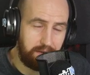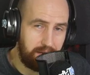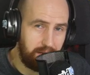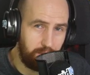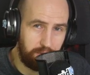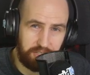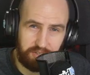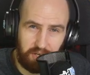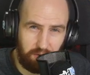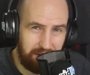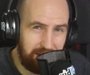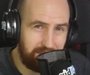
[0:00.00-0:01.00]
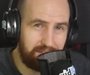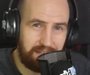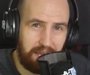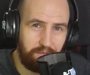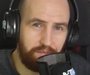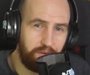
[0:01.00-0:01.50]
uh, which is going into
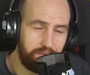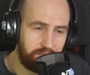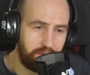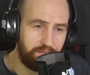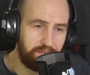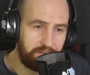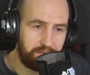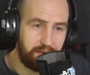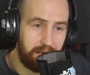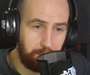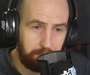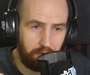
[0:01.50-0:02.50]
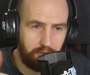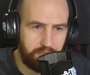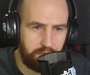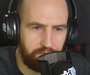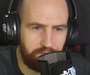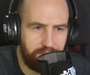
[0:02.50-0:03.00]
depth on stuff. And so I applaud
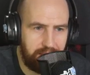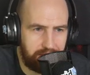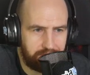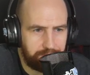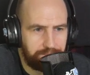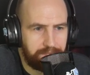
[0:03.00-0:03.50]
you for that.